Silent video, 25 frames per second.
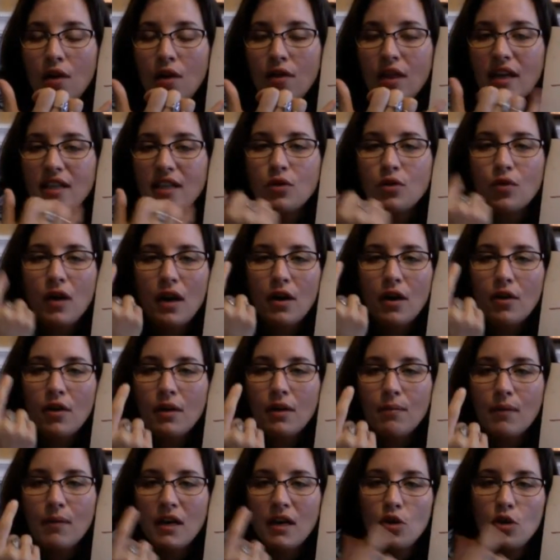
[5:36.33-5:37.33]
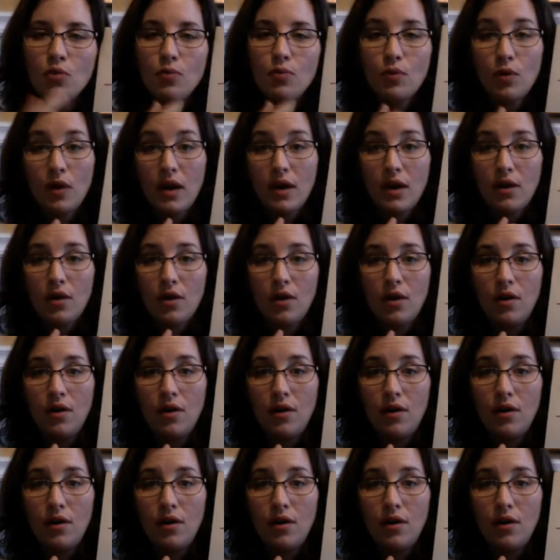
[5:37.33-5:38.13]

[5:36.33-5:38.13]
that's greater than my numerator.